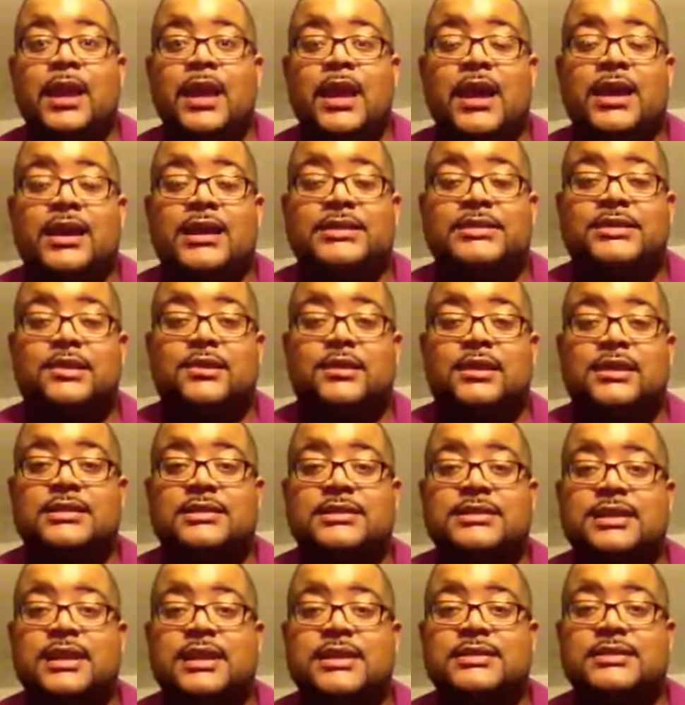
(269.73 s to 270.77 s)
And that's all I have to
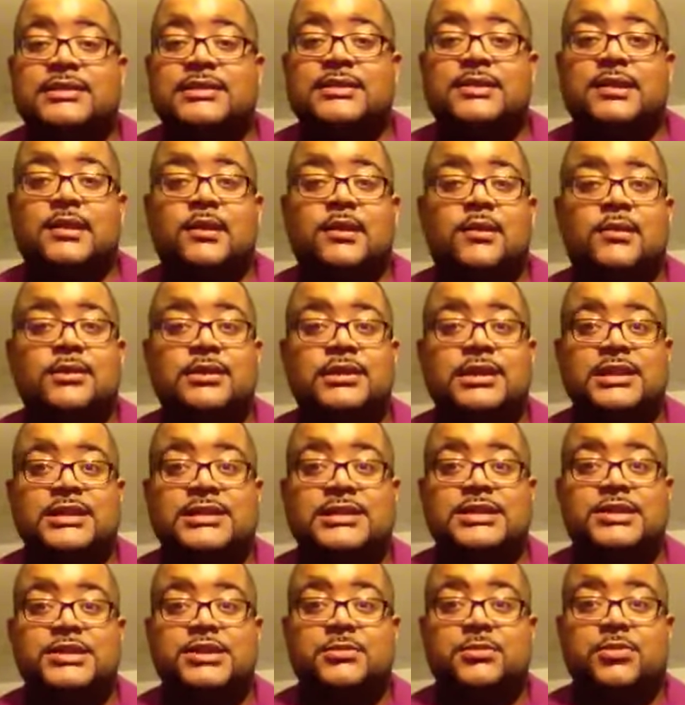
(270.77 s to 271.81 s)
say. So
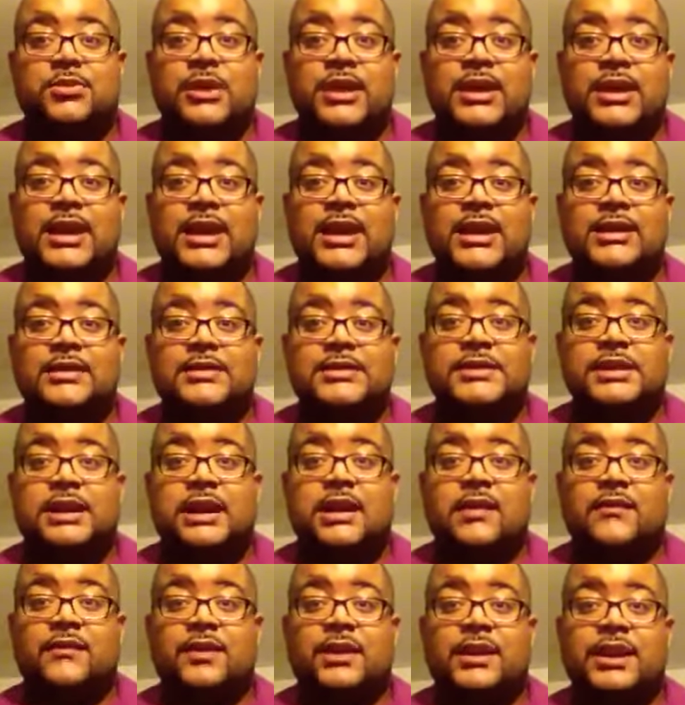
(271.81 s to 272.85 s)
this is your boy Ken
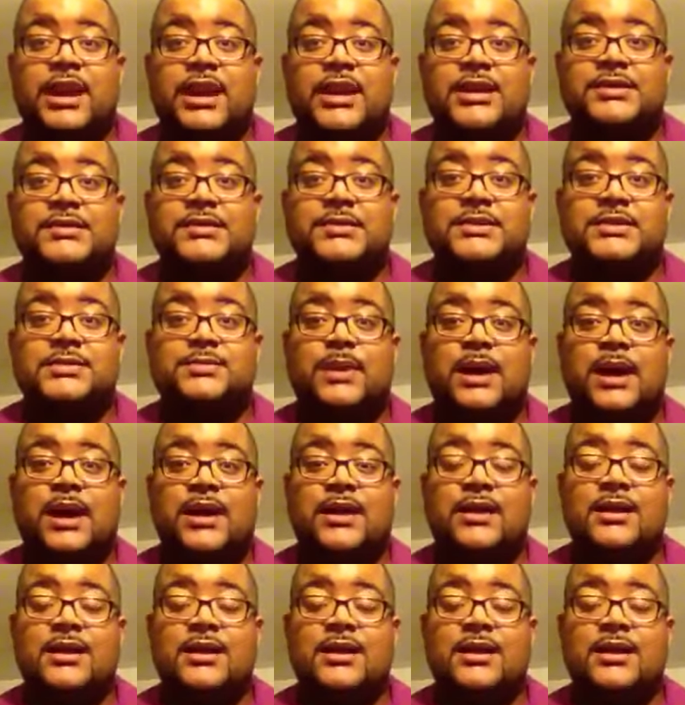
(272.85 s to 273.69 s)
signing from the KTookes Spot.